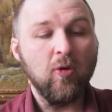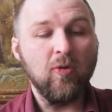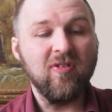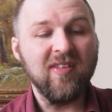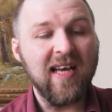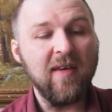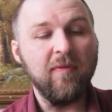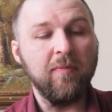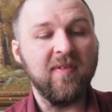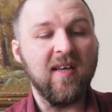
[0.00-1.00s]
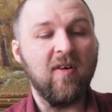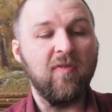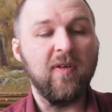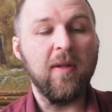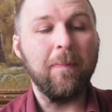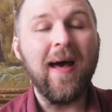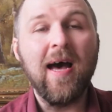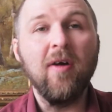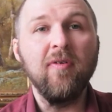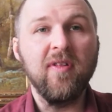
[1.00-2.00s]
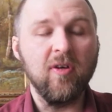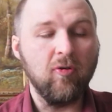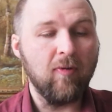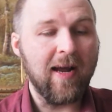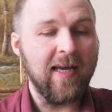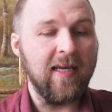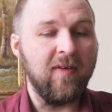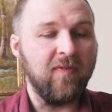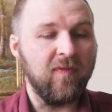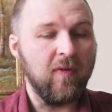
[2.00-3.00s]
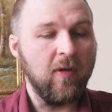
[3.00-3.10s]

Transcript: or save himself from the power of the grave?